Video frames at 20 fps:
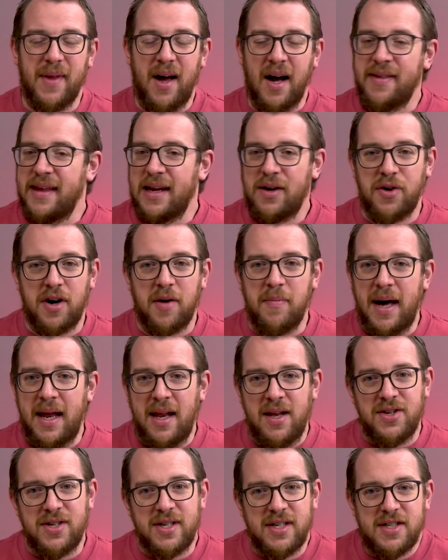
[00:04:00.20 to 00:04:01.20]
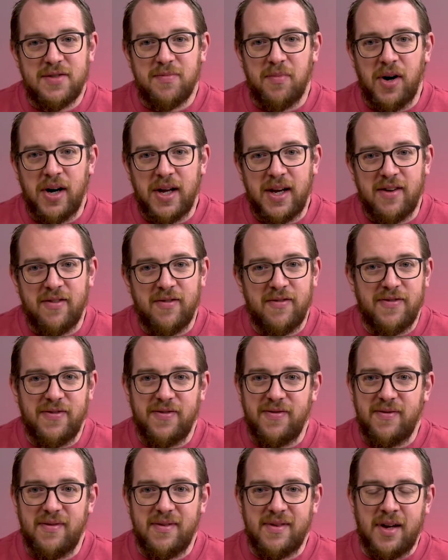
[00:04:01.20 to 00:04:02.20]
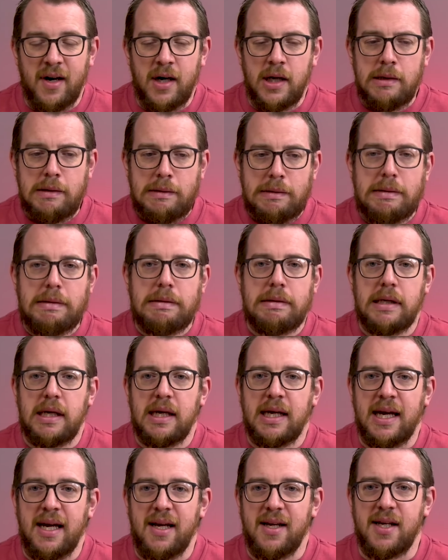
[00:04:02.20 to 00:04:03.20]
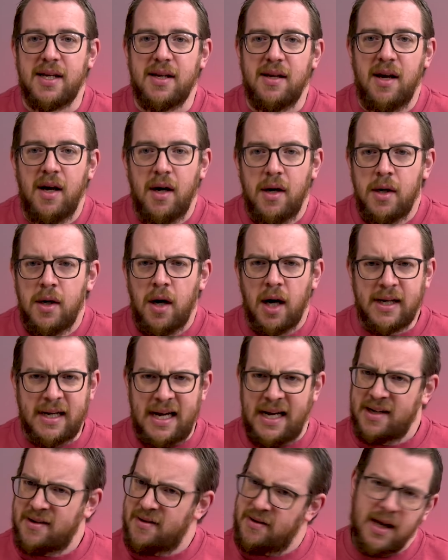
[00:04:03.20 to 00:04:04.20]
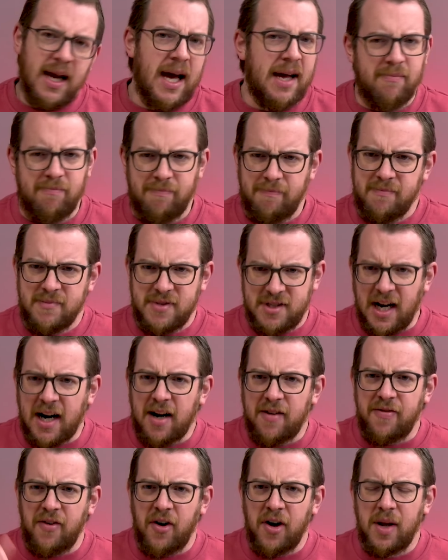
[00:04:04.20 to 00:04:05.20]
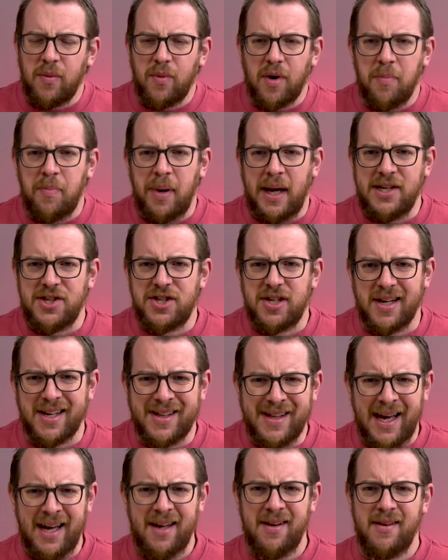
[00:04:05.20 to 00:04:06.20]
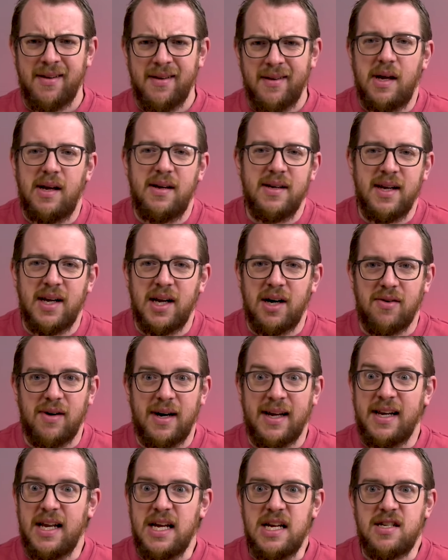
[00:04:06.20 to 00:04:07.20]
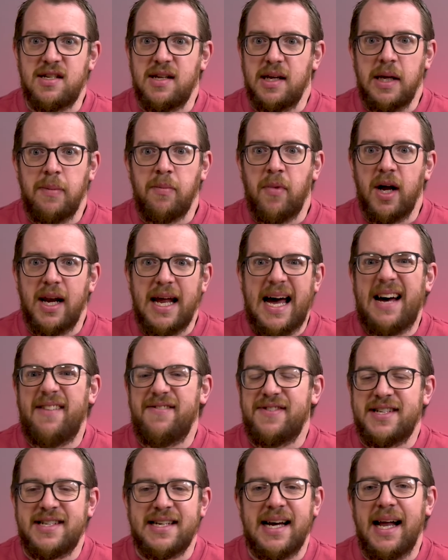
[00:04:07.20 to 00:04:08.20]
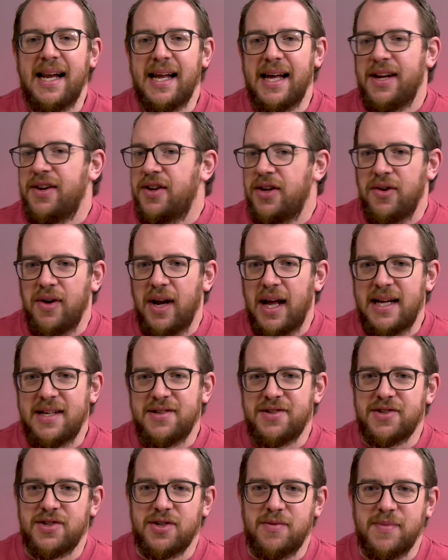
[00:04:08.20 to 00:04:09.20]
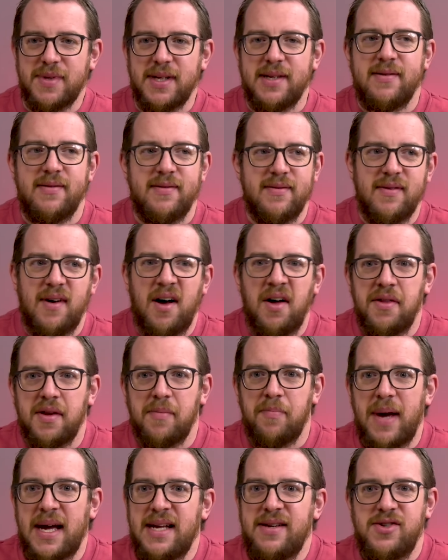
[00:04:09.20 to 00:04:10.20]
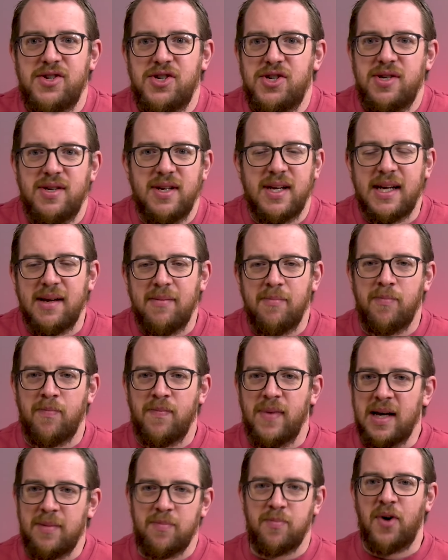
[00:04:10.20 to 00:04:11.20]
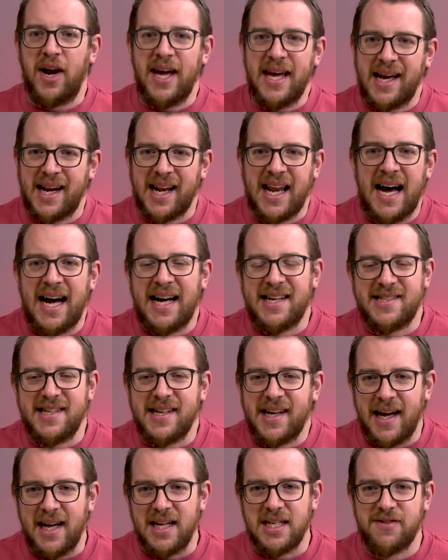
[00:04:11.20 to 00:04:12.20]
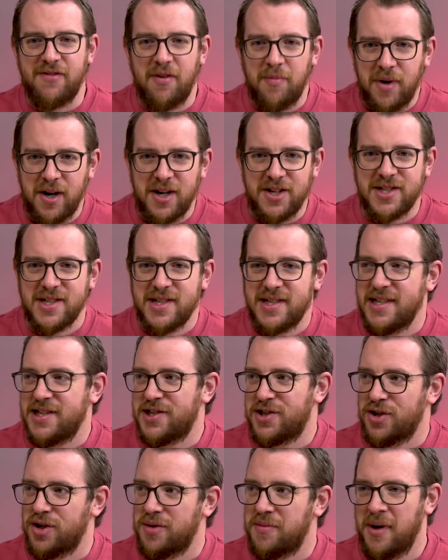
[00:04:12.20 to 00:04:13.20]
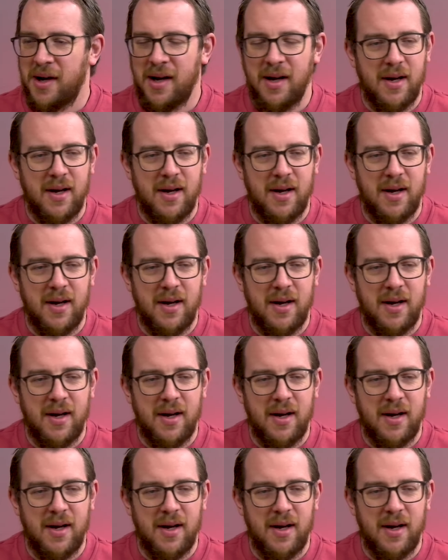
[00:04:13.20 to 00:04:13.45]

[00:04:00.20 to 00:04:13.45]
I think other managers might have thought, ugh, I can't start a final with a bench like that. You know, at least he might have Salah, Nunez or something on the bench, and a break glass in case of emergency sub.